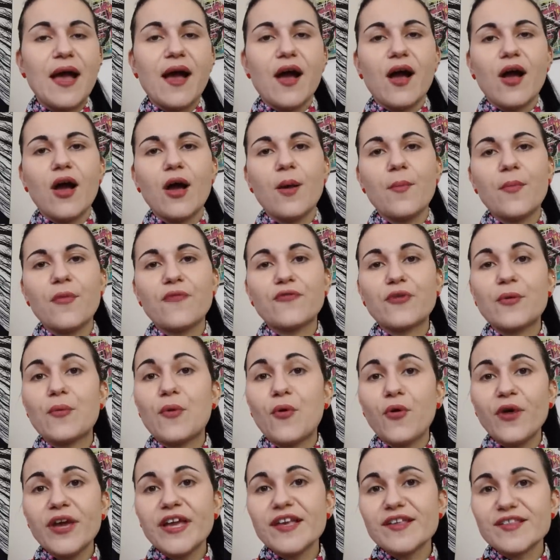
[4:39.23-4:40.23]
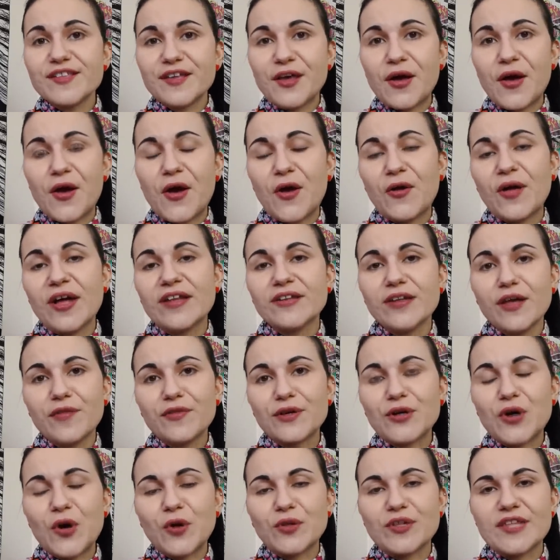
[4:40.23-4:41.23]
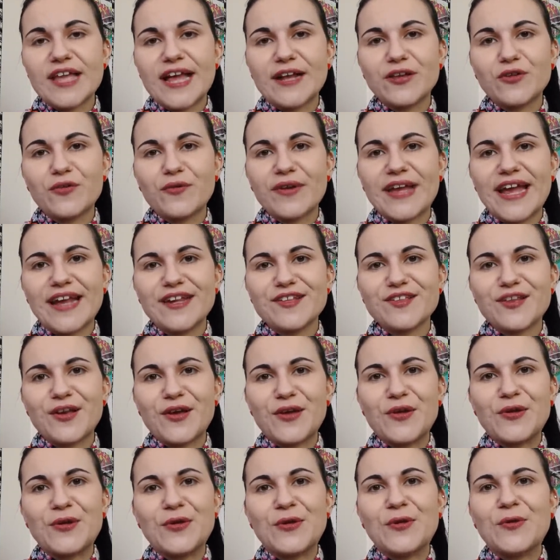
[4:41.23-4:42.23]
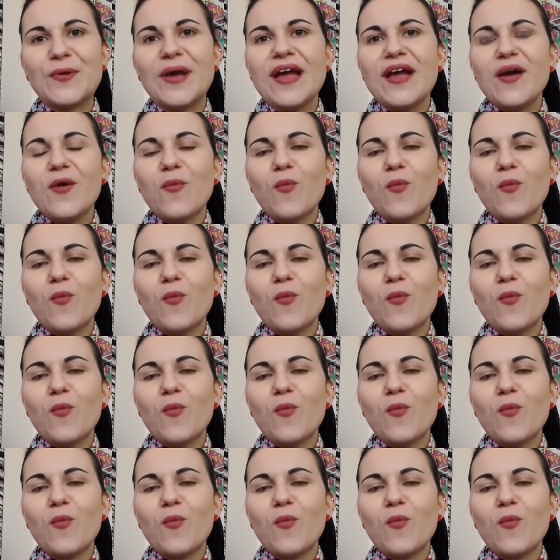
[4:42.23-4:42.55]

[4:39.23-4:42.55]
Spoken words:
from Oya's Girl, another content creator who